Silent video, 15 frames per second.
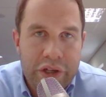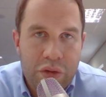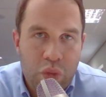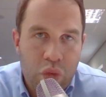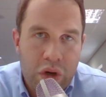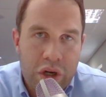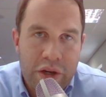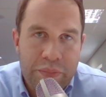
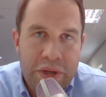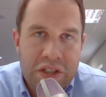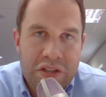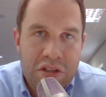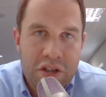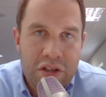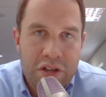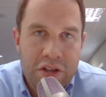and what I
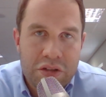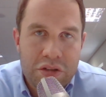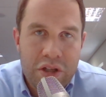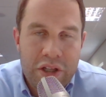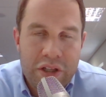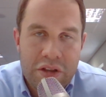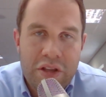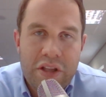mentioned
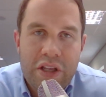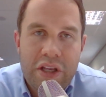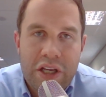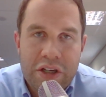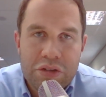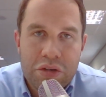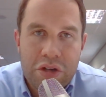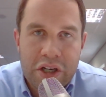in the
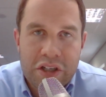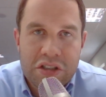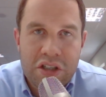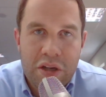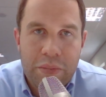introduction